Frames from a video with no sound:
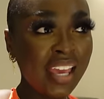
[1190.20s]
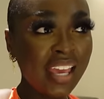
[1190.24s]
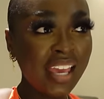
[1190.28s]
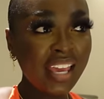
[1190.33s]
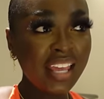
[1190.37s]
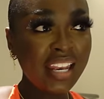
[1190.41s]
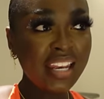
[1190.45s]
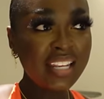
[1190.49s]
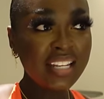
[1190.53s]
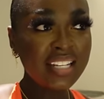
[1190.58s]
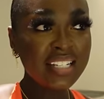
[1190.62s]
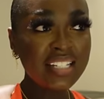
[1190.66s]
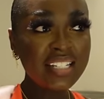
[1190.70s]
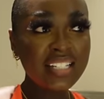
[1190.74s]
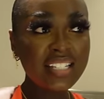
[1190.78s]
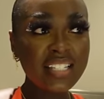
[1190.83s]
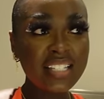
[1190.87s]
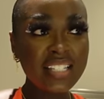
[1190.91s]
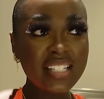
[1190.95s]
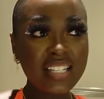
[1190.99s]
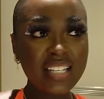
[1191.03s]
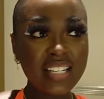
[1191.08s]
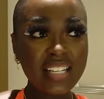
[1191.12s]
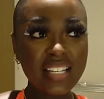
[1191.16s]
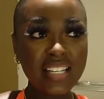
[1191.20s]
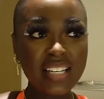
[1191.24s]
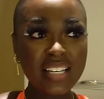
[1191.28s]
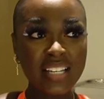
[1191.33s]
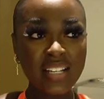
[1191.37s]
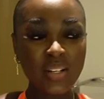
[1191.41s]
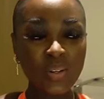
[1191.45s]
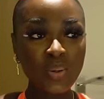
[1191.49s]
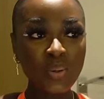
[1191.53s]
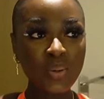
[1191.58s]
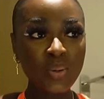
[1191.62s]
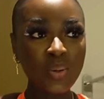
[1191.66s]
and then just,
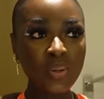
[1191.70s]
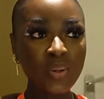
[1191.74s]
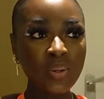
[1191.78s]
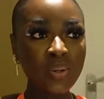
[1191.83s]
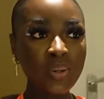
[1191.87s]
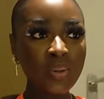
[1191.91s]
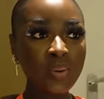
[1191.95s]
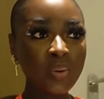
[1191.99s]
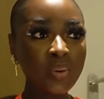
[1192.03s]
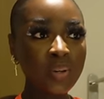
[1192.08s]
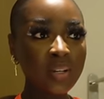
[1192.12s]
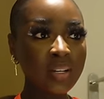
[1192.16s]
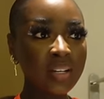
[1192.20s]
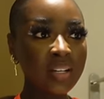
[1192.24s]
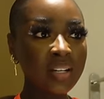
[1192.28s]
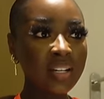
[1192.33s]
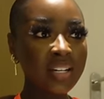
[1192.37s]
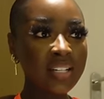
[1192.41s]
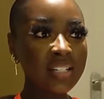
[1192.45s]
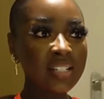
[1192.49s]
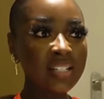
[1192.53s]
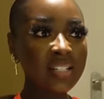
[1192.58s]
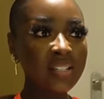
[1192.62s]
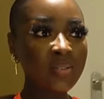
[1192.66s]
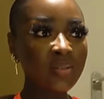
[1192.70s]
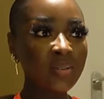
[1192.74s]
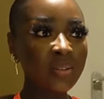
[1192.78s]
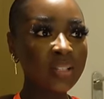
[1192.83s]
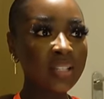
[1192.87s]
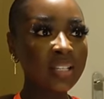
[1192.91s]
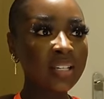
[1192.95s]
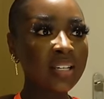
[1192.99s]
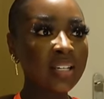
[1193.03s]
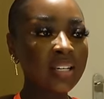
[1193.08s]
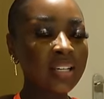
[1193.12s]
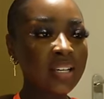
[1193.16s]
ooh, hold on, I just did the wrong
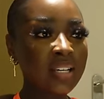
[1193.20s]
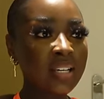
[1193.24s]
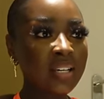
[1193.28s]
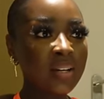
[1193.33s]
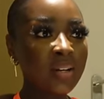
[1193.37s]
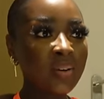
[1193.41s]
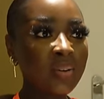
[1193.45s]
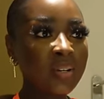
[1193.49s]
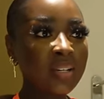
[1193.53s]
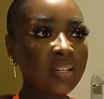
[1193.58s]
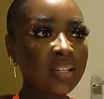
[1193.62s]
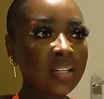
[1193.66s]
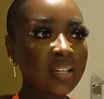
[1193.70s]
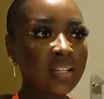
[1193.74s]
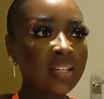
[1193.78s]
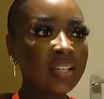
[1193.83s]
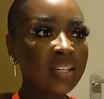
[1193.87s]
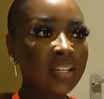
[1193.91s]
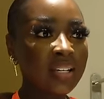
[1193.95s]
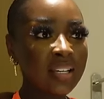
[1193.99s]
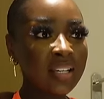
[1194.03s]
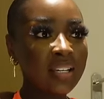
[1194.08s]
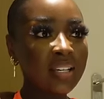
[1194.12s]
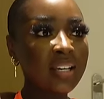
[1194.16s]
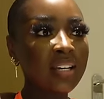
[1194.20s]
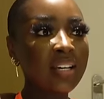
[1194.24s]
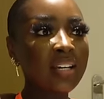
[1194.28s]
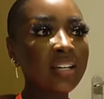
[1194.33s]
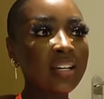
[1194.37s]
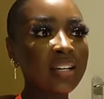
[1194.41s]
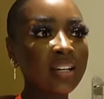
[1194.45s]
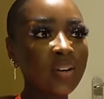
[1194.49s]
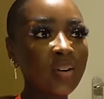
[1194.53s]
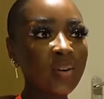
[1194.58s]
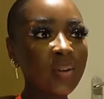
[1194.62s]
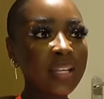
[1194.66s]
thing. Hold on,
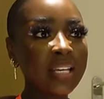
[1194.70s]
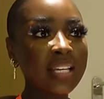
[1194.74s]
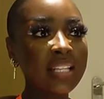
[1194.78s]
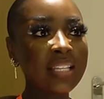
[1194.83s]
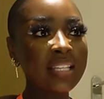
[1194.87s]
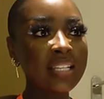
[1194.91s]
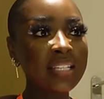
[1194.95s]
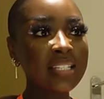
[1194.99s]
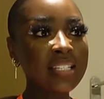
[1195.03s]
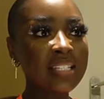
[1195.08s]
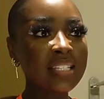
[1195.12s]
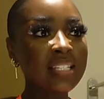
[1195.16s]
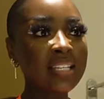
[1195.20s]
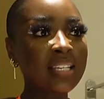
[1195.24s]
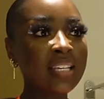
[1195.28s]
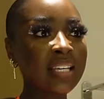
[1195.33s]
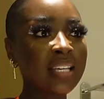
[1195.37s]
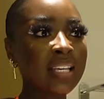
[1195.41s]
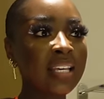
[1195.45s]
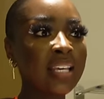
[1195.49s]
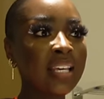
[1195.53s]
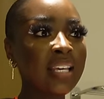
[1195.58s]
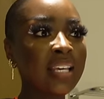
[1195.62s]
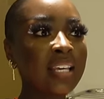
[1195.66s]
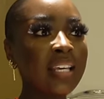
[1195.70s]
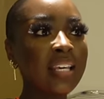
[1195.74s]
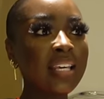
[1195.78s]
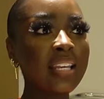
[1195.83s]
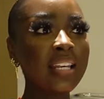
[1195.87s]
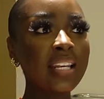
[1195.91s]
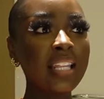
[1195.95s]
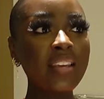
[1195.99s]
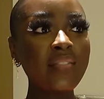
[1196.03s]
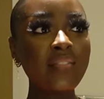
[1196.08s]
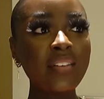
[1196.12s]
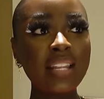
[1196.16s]
uh-huh, go like this and
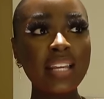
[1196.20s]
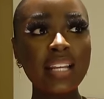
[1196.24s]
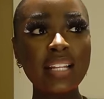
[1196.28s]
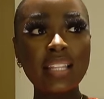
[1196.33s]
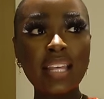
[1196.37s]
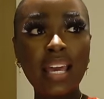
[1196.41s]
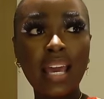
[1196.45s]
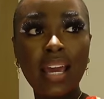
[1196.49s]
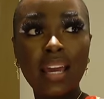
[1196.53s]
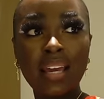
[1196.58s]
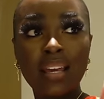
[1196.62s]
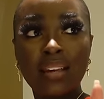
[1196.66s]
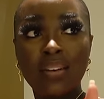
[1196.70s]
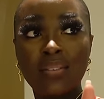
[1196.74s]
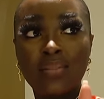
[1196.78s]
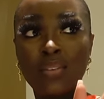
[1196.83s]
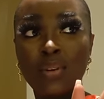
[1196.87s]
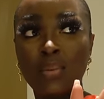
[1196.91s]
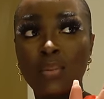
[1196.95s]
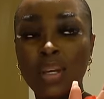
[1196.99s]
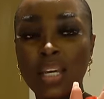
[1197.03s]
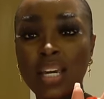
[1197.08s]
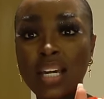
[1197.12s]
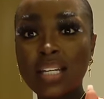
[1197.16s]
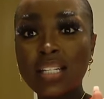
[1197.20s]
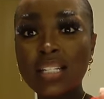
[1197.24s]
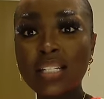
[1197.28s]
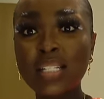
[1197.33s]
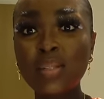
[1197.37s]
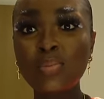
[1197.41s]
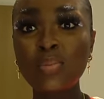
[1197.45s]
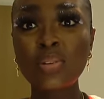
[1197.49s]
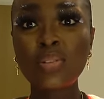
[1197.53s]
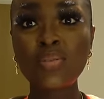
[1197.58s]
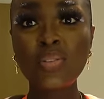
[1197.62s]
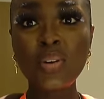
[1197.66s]
then leave it like that. For me, I
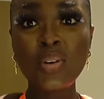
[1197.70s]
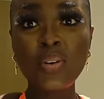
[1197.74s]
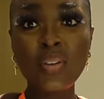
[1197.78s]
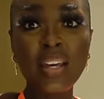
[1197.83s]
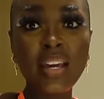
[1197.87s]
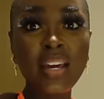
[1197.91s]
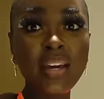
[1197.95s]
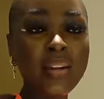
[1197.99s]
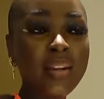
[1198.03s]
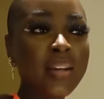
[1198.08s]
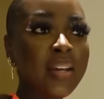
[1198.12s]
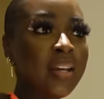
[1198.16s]
just prefer that.